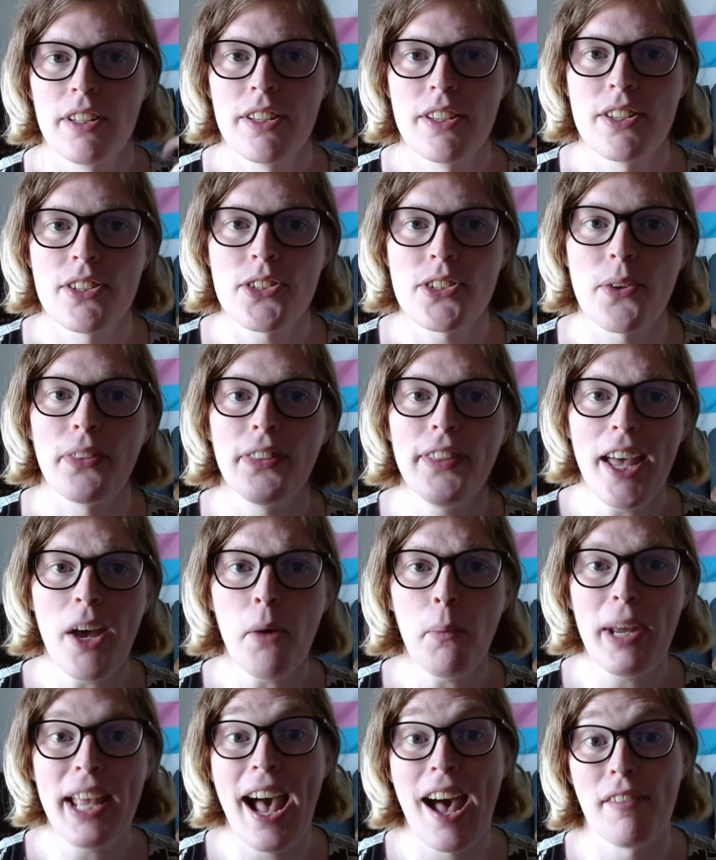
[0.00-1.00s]
So
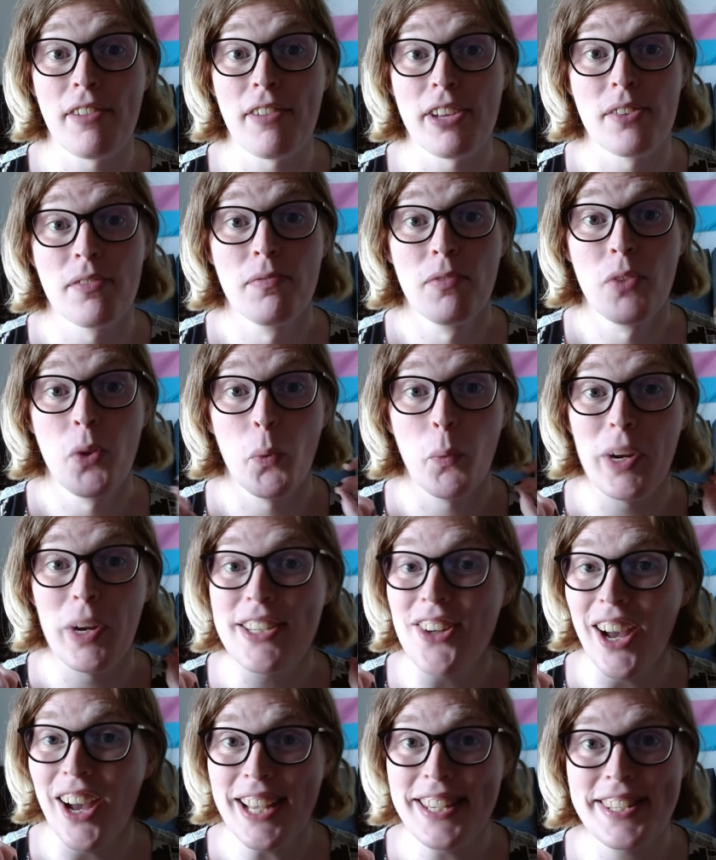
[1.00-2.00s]
there we have it. We
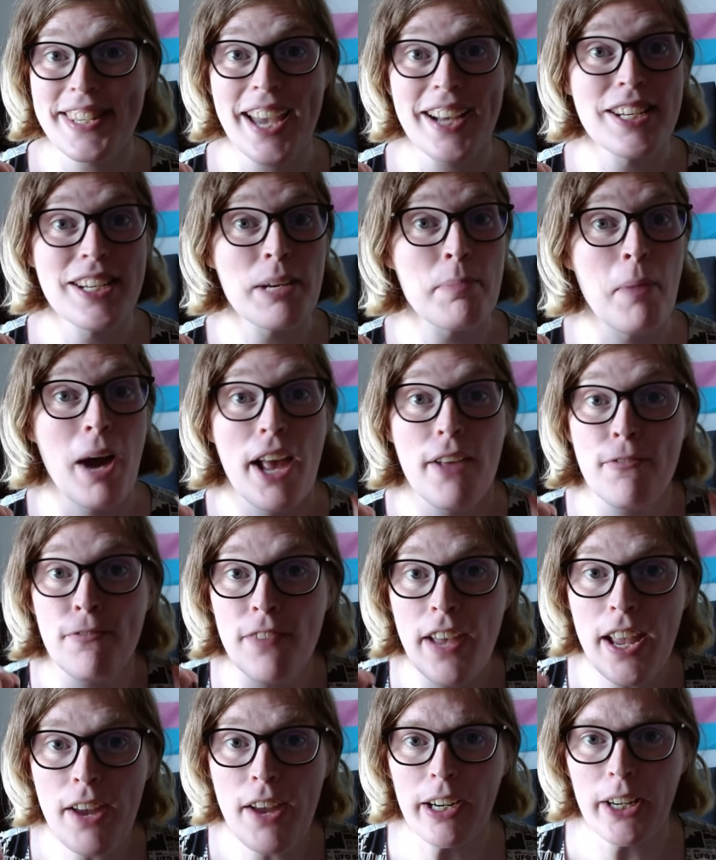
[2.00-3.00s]
dissected my
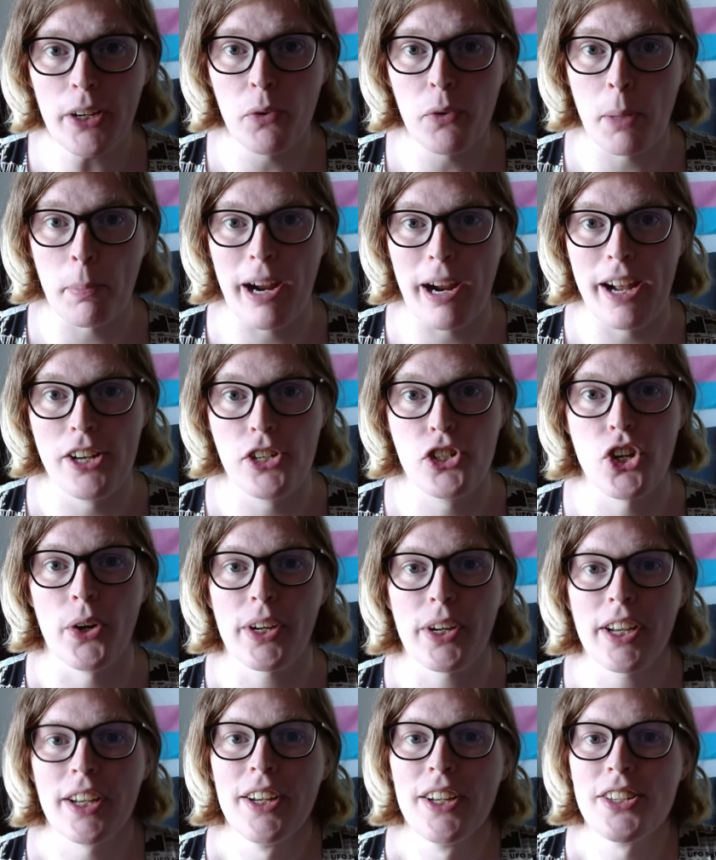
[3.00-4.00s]
favourite Hildibrand
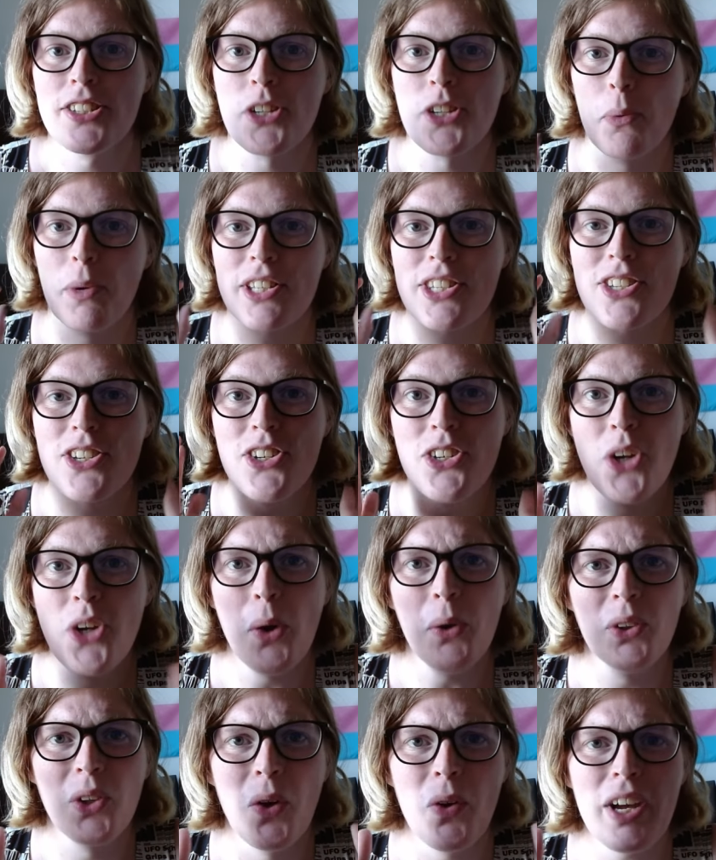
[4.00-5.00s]
joke, so it's
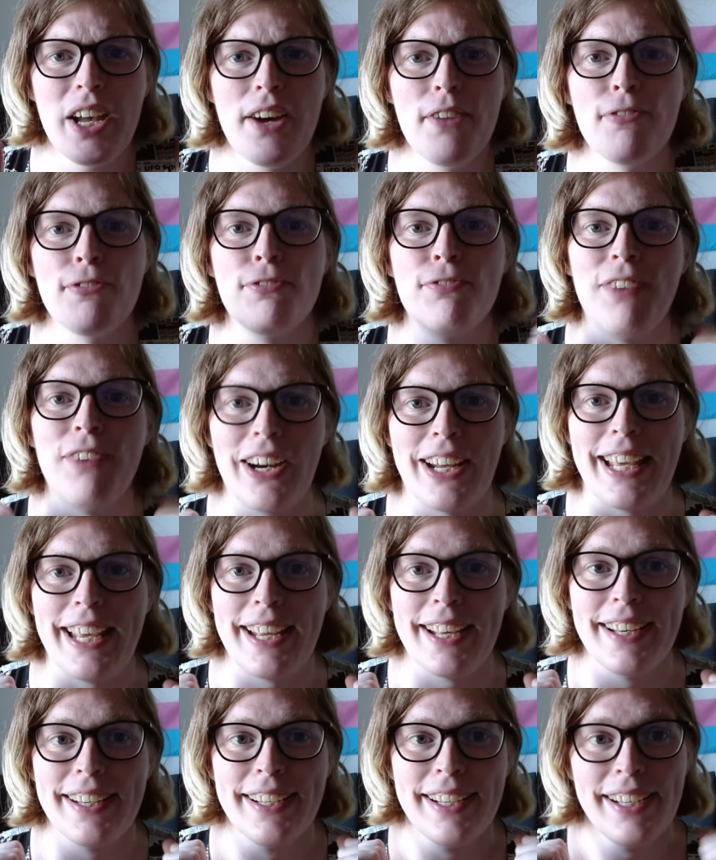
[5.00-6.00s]
no longer
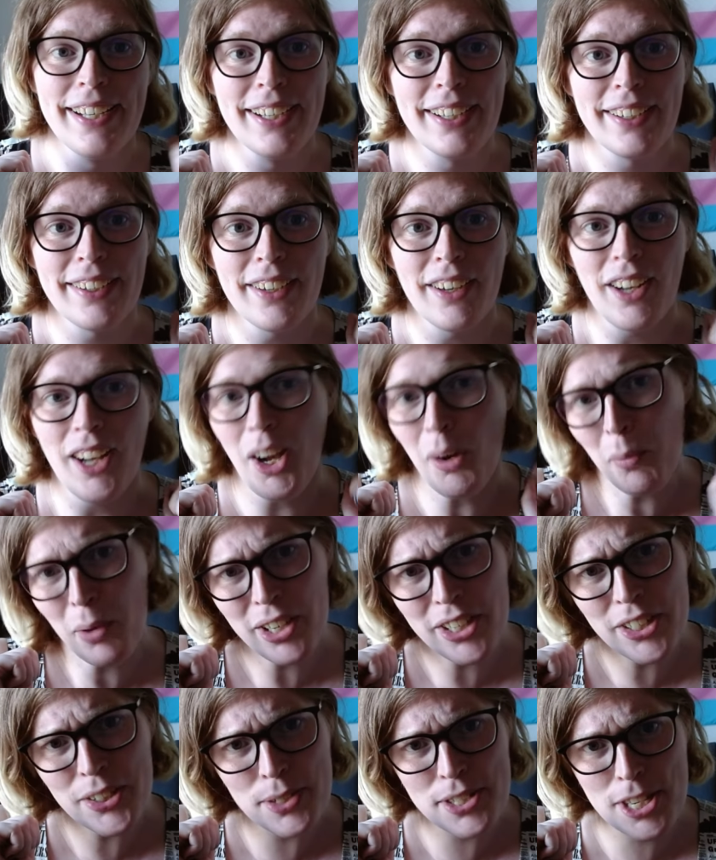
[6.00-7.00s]
funny. I
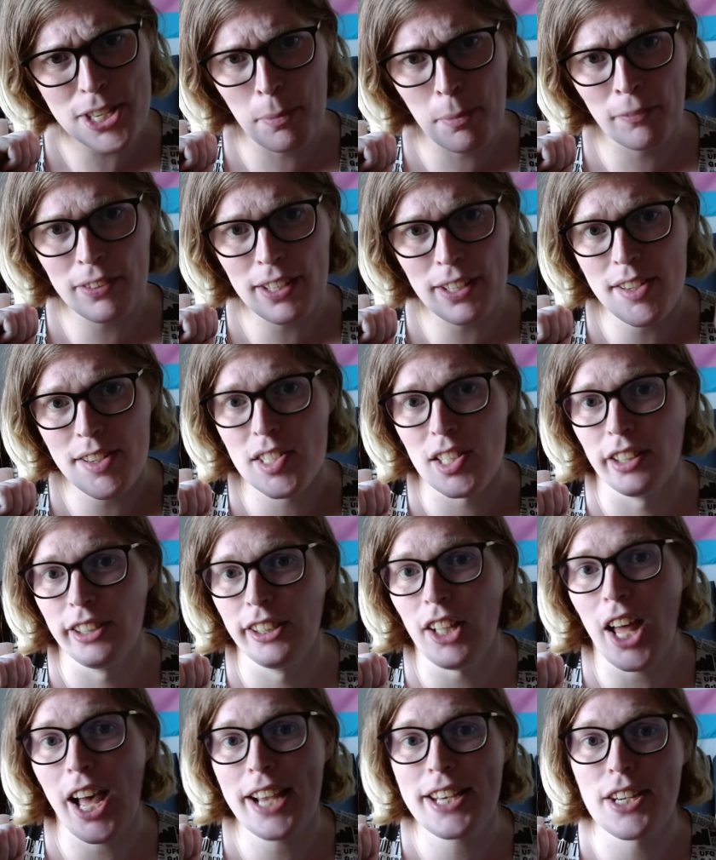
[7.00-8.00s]
want to do some of these
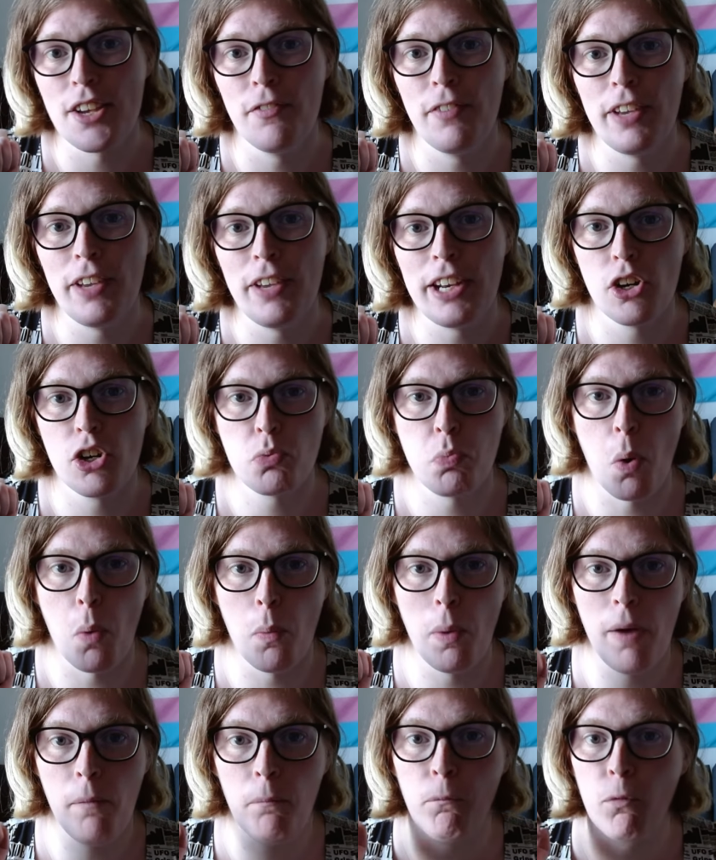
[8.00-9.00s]
lighter videos while
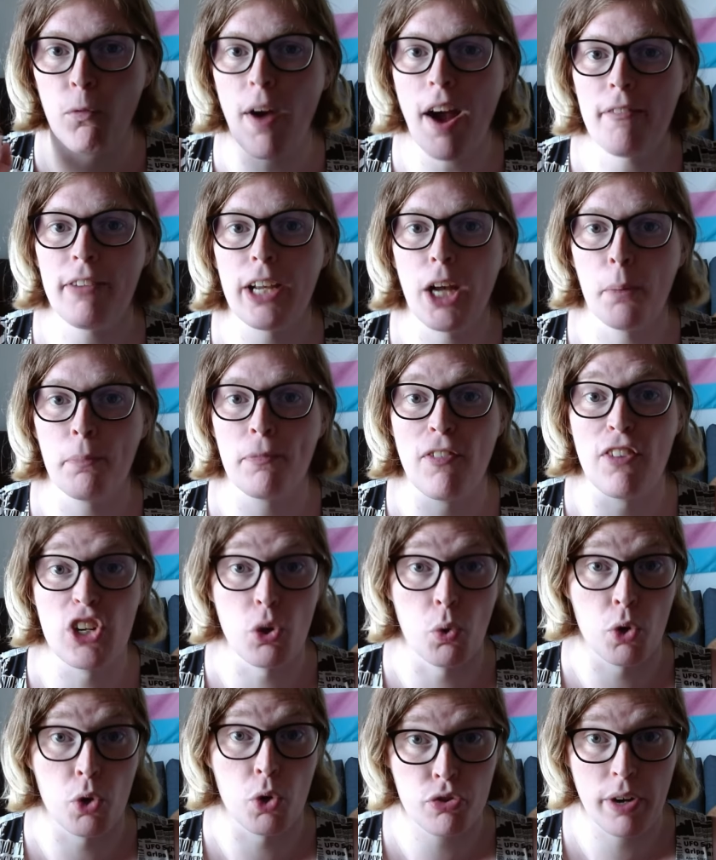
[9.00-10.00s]
we're revving up for
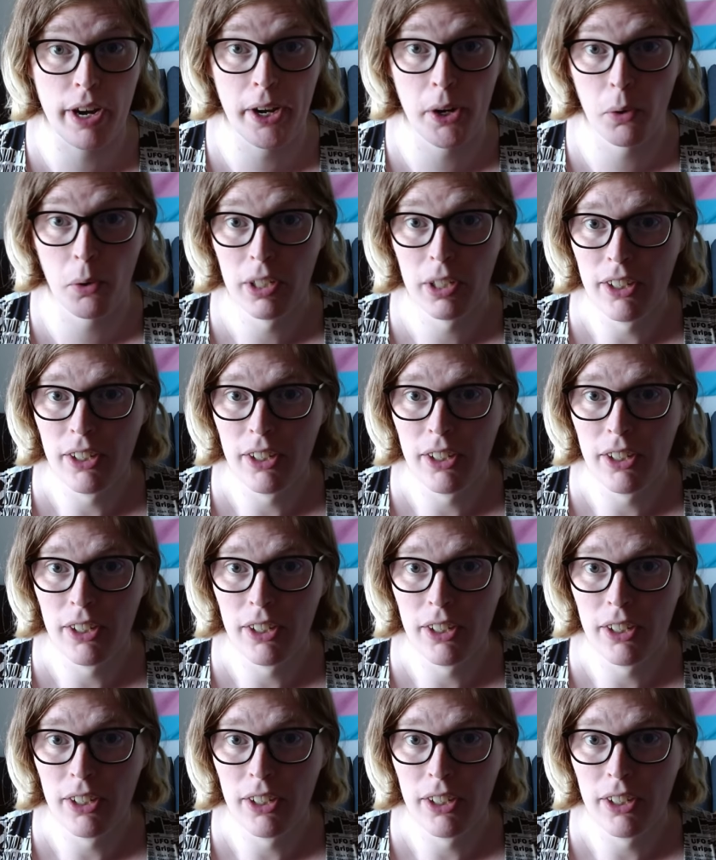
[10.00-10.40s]
Dawn Trail.